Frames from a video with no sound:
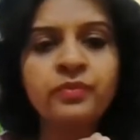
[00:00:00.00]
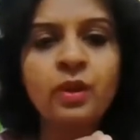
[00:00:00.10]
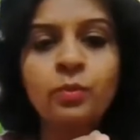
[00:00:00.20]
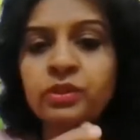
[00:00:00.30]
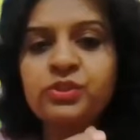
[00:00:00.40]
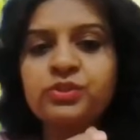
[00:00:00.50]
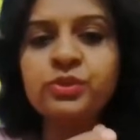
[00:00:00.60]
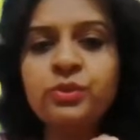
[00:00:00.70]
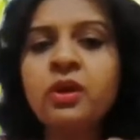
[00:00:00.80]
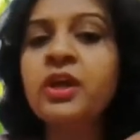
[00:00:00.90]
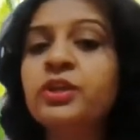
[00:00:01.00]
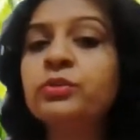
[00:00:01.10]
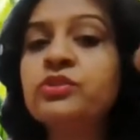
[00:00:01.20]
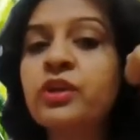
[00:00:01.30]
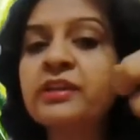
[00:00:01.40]
What you do? You
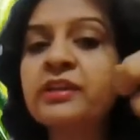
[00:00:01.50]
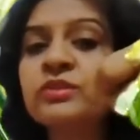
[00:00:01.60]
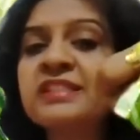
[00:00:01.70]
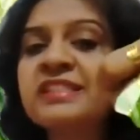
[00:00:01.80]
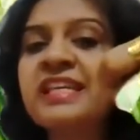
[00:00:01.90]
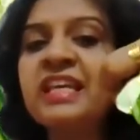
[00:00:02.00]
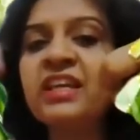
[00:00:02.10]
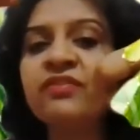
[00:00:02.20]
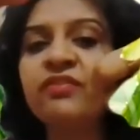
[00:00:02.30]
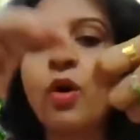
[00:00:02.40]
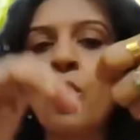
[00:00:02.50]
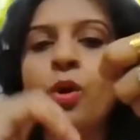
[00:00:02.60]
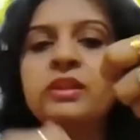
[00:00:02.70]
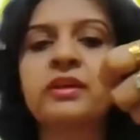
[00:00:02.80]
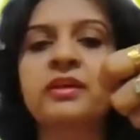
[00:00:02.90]
try to sieve
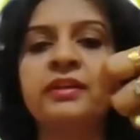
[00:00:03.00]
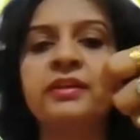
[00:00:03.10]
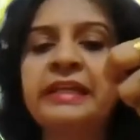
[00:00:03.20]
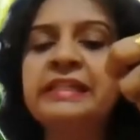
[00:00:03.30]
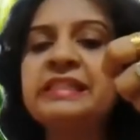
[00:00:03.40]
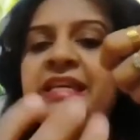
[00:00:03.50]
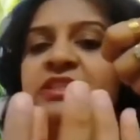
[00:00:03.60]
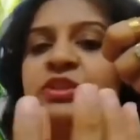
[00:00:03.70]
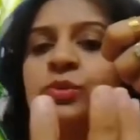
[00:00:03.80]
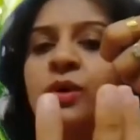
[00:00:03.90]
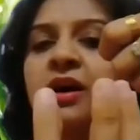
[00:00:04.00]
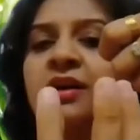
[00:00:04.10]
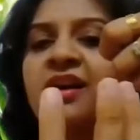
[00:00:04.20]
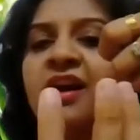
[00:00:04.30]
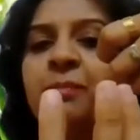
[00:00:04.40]
all the contents into a
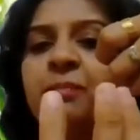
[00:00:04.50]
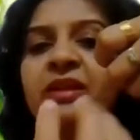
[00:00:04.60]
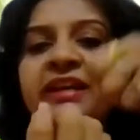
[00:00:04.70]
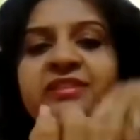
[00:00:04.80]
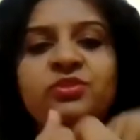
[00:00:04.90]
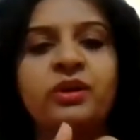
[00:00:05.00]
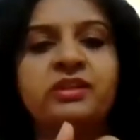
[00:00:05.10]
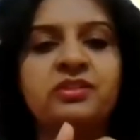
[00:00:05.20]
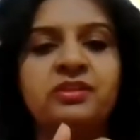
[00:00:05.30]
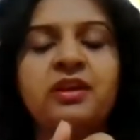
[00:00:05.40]
cup-like structure,